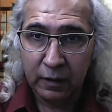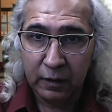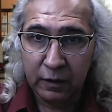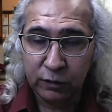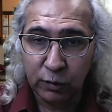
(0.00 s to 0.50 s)

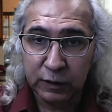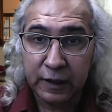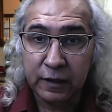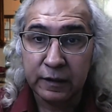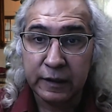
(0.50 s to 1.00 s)
so
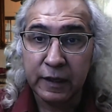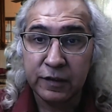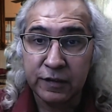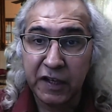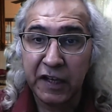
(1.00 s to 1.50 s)
that their
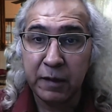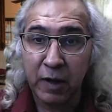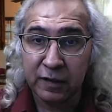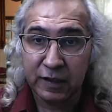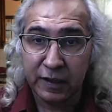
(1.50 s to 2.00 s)

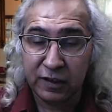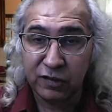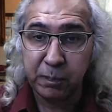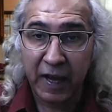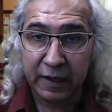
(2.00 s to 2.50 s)
schemas are
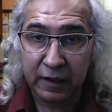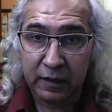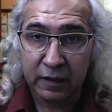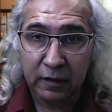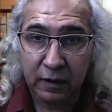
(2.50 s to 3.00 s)

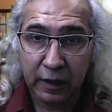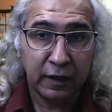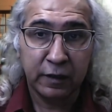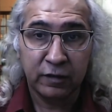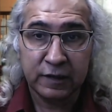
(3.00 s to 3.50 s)
expanded and
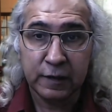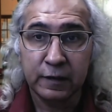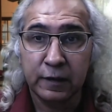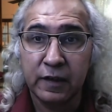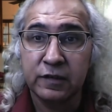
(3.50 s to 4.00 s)
in
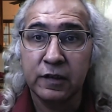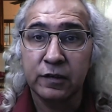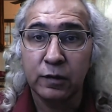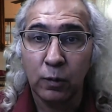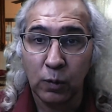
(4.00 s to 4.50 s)
certain
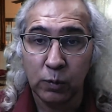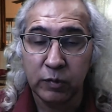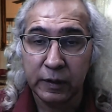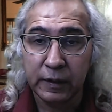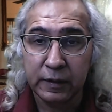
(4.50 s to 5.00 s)
cases
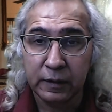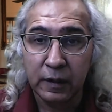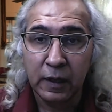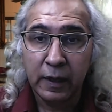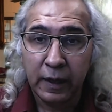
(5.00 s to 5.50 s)
overwritten.
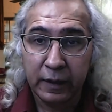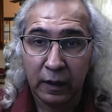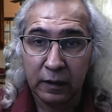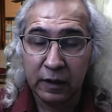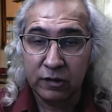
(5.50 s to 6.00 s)
And
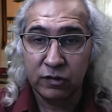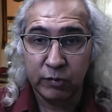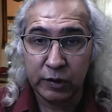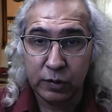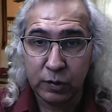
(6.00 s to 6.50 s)
unless
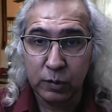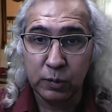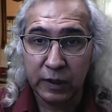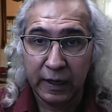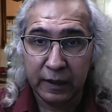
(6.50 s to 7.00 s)
we do
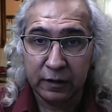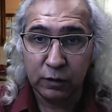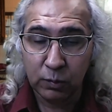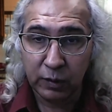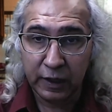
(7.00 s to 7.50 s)
that
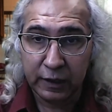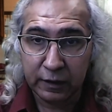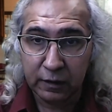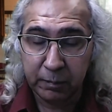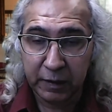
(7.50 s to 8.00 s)
through
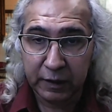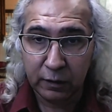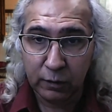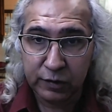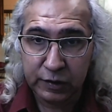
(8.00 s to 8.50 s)
radical
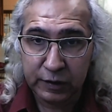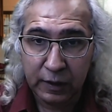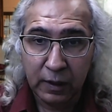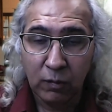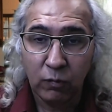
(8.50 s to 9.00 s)
pedagogy,
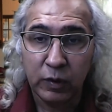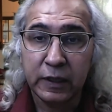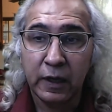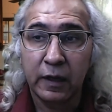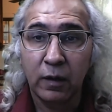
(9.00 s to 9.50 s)
we
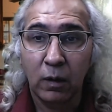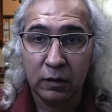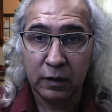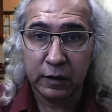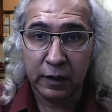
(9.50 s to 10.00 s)
cannot
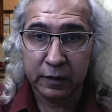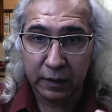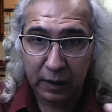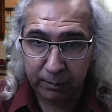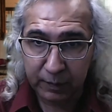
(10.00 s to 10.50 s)
create
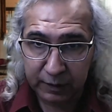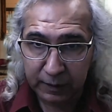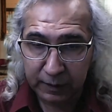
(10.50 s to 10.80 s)
empathy.